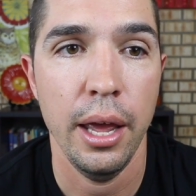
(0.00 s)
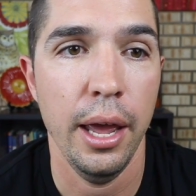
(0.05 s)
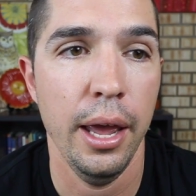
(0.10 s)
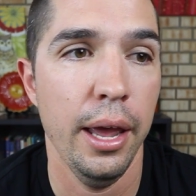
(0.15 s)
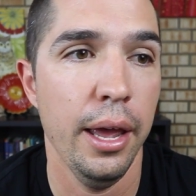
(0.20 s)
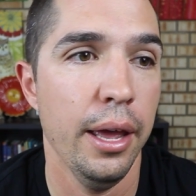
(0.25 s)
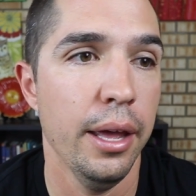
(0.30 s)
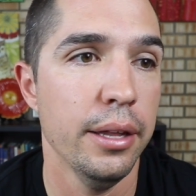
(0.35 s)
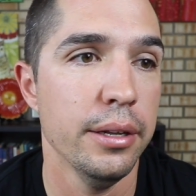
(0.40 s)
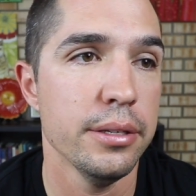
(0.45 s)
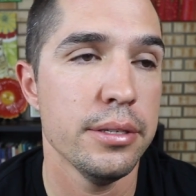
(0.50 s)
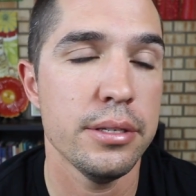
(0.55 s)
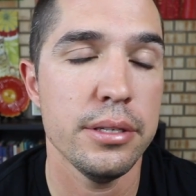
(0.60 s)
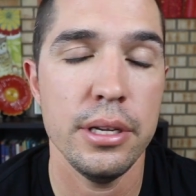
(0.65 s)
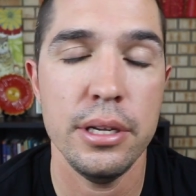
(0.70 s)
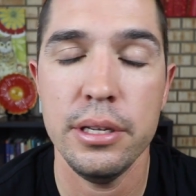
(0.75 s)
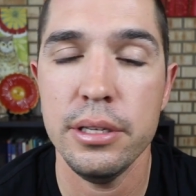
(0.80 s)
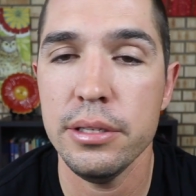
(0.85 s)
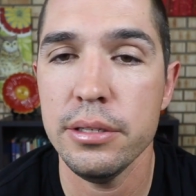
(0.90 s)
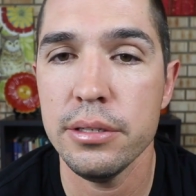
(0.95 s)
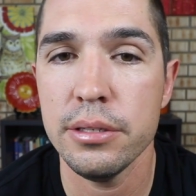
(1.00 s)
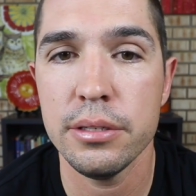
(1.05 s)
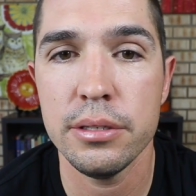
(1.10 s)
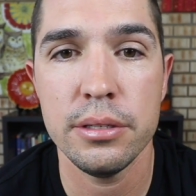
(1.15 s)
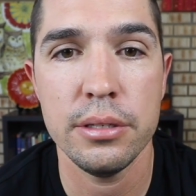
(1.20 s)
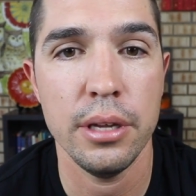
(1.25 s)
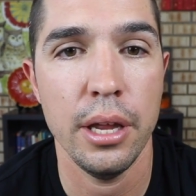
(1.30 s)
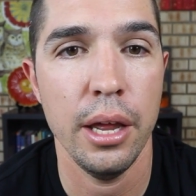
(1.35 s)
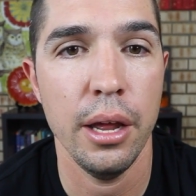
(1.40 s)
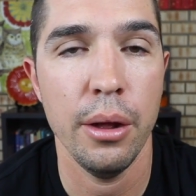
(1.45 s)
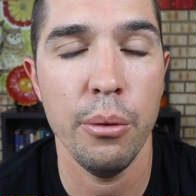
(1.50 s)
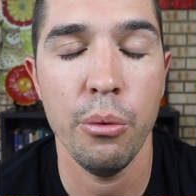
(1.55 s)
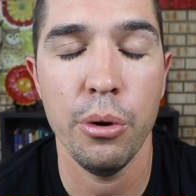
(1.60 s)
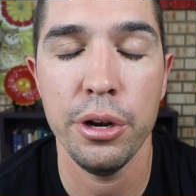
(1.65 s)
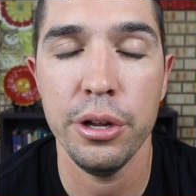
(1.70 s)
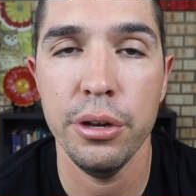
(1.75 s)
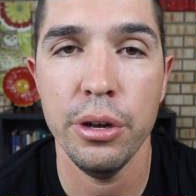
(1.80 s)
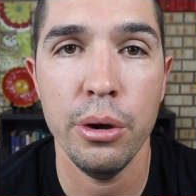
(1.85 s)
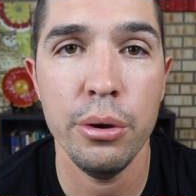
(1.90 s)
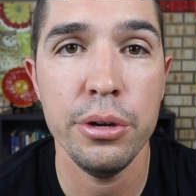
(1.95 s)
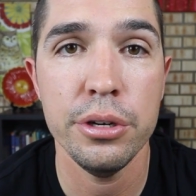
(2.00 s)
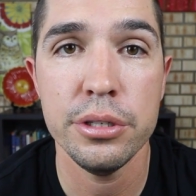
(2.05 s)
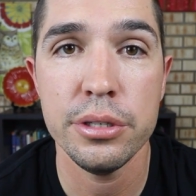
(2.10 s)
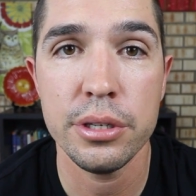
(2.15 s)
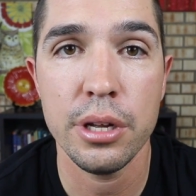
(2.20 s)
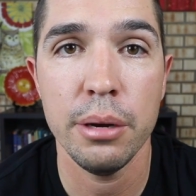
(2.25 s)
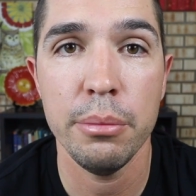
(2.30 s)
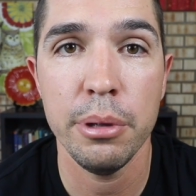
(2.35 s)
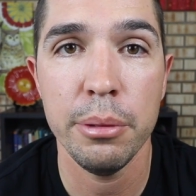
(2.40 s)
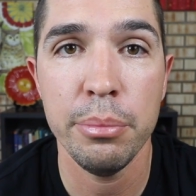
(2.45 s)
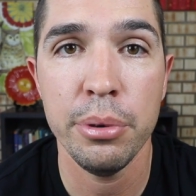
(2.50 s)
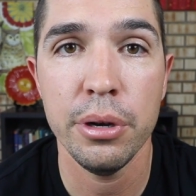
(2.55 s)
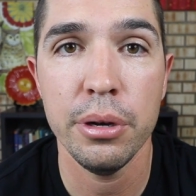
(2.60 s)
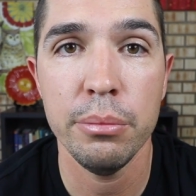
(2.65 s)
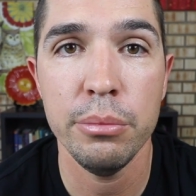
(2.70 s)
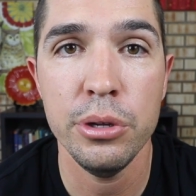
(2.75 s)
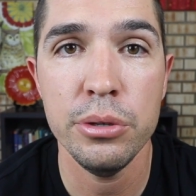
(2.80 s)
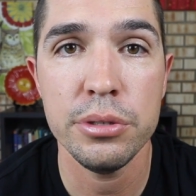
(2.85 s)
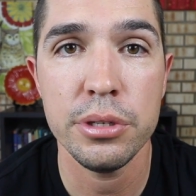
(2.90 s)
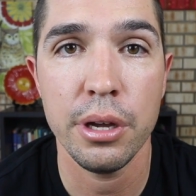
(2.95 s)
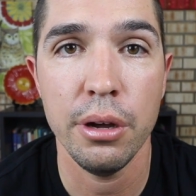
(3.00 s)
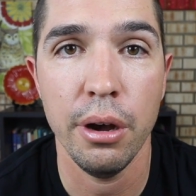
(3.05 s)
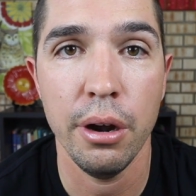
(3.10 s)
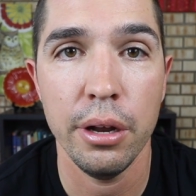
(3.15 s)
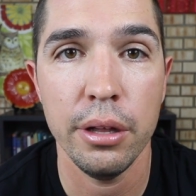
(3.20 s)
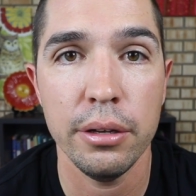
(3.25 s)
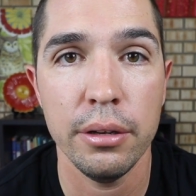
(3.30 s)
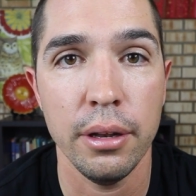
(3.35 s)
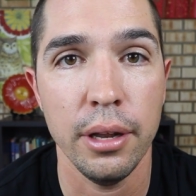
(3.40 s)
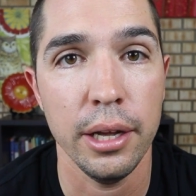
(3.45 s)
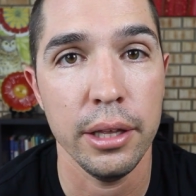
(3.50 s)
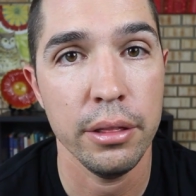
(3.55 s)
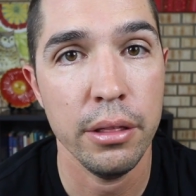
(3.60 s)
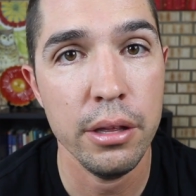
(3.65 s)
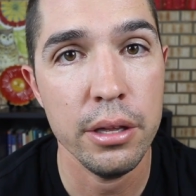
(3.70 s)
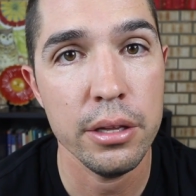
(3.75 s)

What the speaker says: and scenes where you know you're just going to be putting music on it like